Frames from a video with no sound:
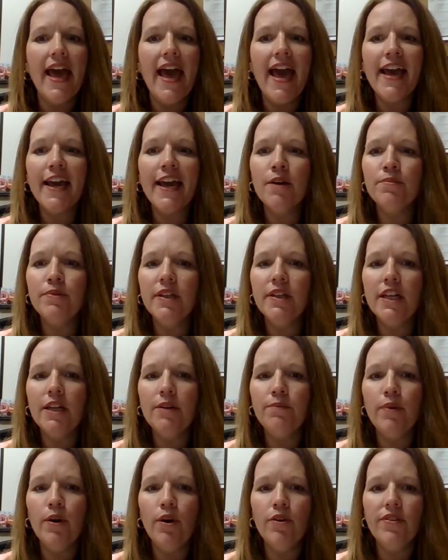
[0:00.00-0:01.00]
and
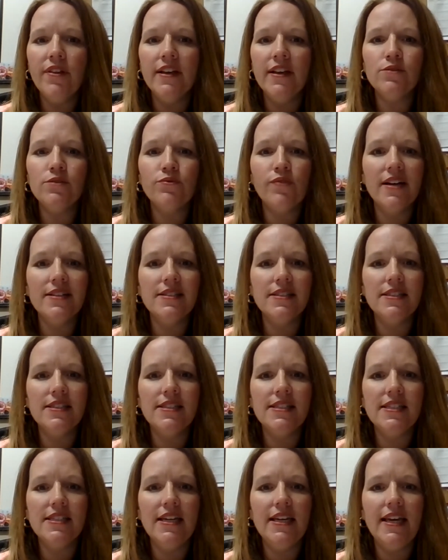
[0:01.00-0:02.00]
completed both his
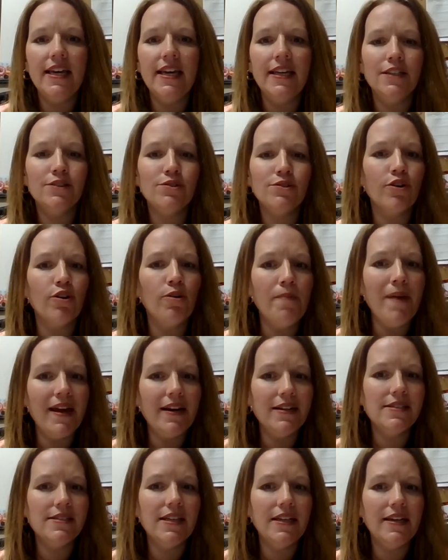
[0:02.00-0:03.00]
residency in internal
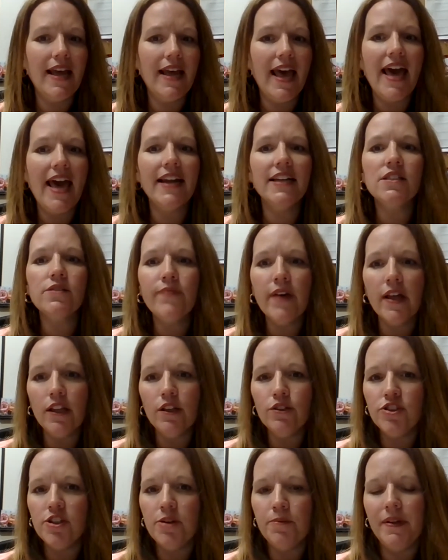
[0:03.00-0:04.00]
medicine and his
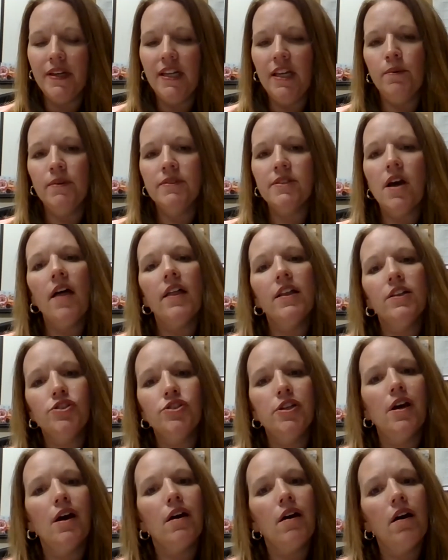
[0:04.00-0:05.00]
fellowship in
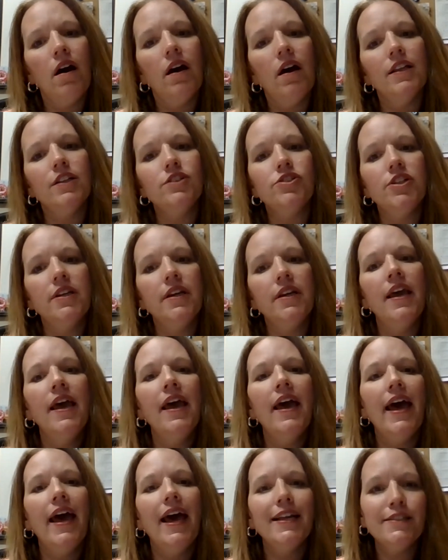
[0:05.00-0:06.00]
hematology oncology
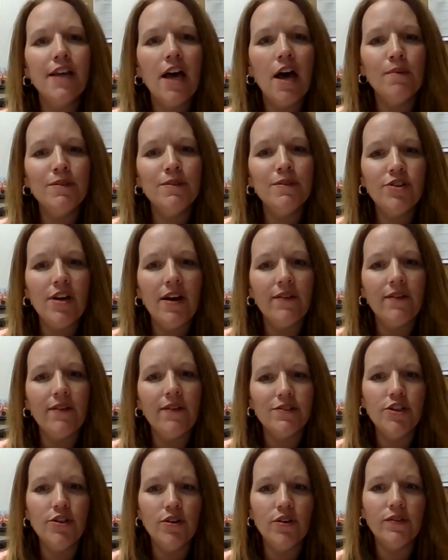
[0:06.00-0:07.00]
at Thomas
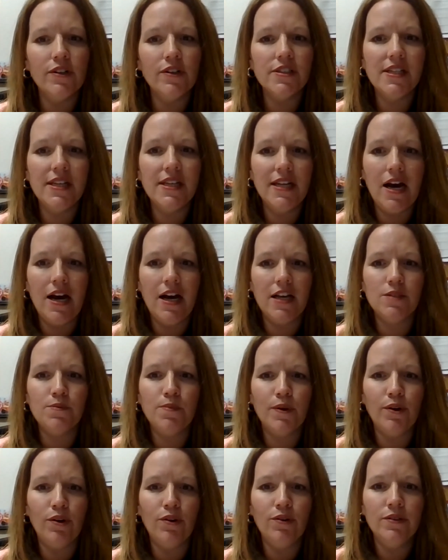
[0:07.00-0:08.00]
Jefferson University
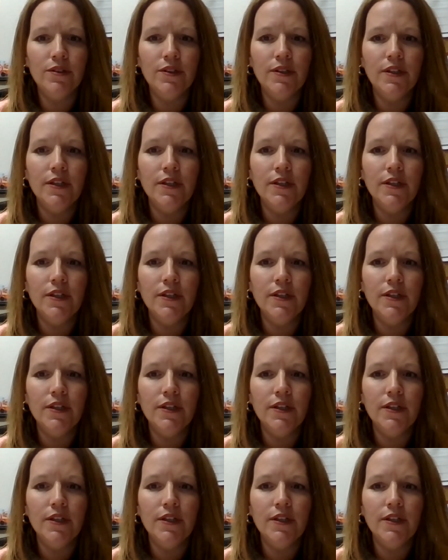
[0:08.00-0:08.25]
Hospital.